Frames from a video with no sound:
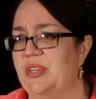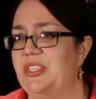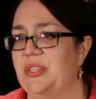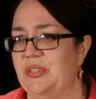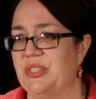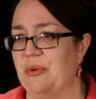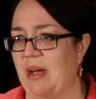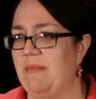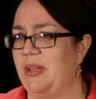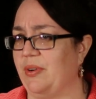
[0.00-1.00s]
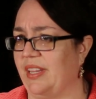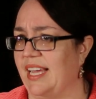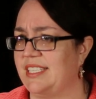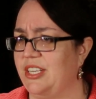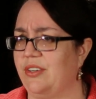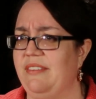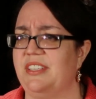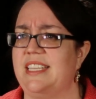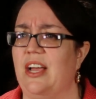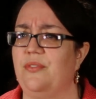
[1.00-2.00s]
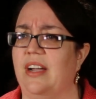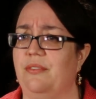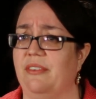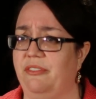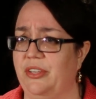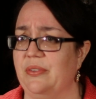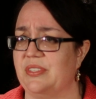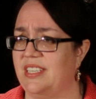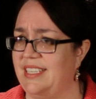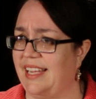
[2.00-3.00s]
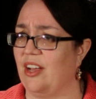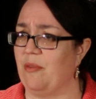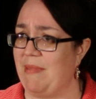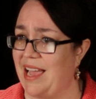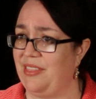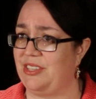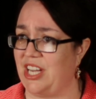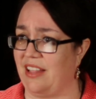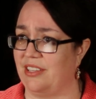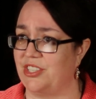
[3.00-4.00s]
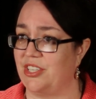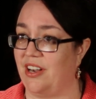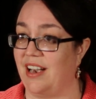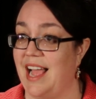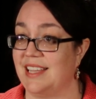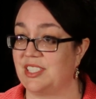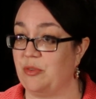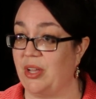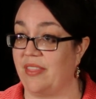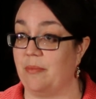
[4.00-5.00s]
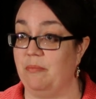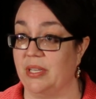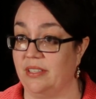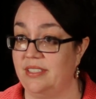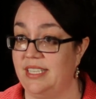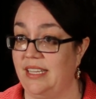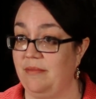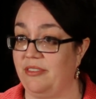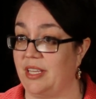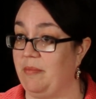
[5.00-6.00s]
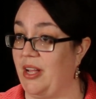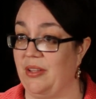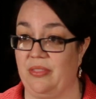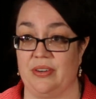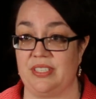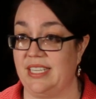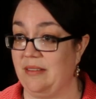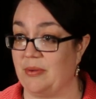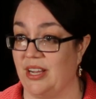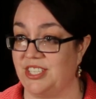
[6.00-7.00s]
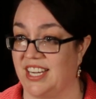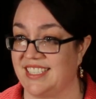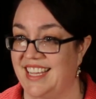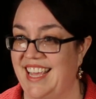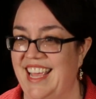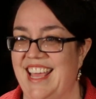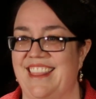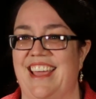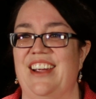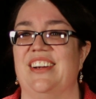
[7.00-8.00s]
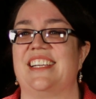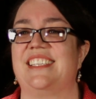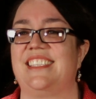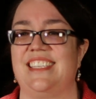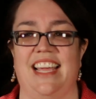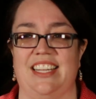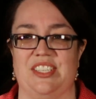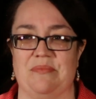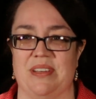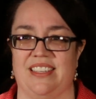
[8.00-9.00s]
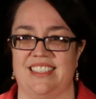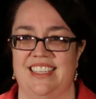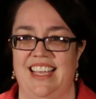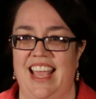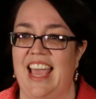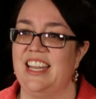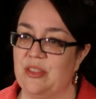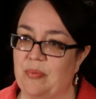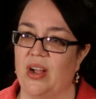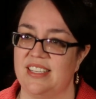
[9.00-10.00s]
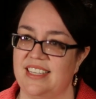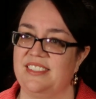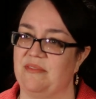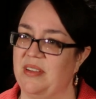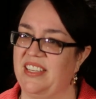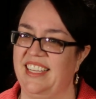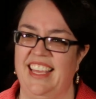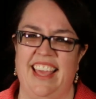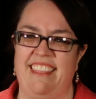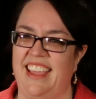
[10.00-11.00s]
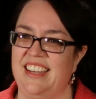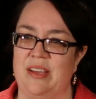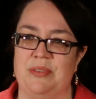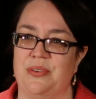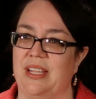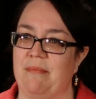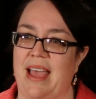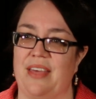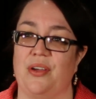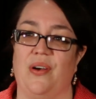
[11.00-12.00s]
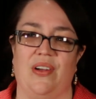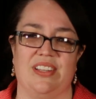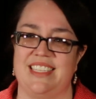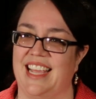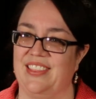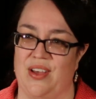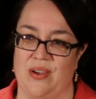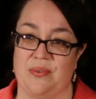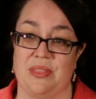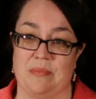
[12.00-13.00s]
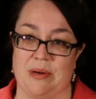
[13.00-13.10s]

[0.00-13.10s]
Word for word: when students who might be reluctant or even downright refuse to take on a math challenge are asked to be on the build team for the Apollo 13 project, they are excited to build. And in the process of building, they end up doing math all day long with a